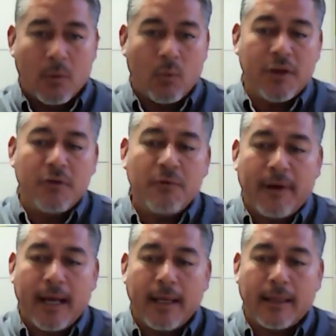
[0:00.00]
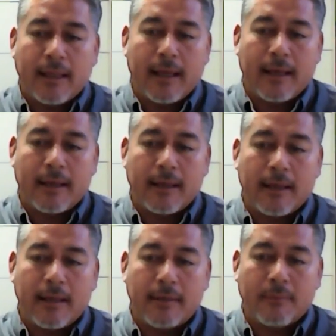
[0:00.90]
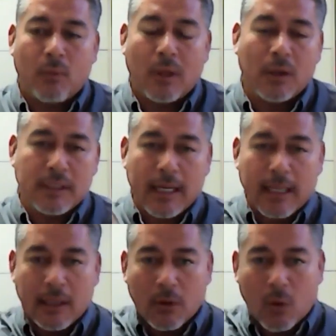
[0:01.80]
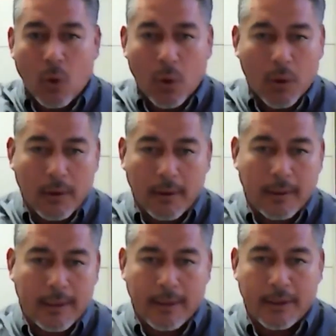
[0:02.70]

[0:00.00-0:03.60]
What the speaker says: When you find like what looks like a little coral